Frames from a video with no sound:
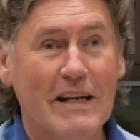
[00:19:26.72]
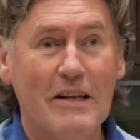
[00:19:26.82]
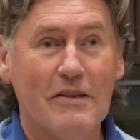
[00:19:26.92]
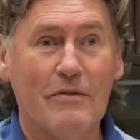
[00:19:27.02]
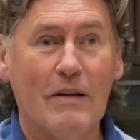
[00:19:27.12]

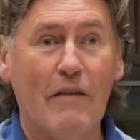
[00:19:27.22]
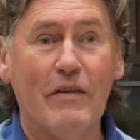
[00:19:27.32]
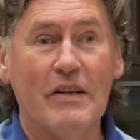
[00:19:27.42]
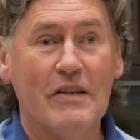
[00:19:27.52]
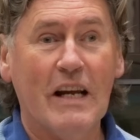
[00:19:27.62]
need to have
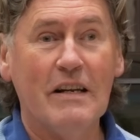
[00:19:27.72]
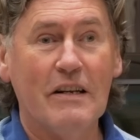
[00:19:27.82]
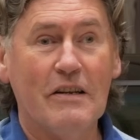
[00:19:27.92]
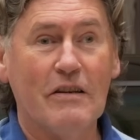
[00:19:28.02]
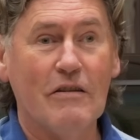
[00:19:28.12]
it
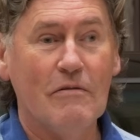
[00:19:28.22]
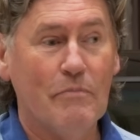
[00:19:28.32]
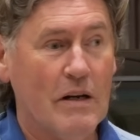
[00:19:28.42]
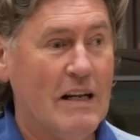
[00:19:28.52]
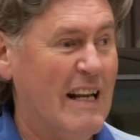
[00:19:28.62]
attended to,
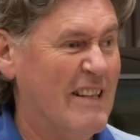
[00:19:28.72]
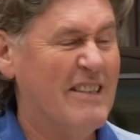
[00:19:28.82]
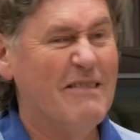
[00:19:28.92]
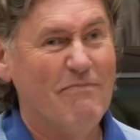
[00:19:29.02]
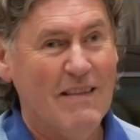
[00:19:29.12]
but it's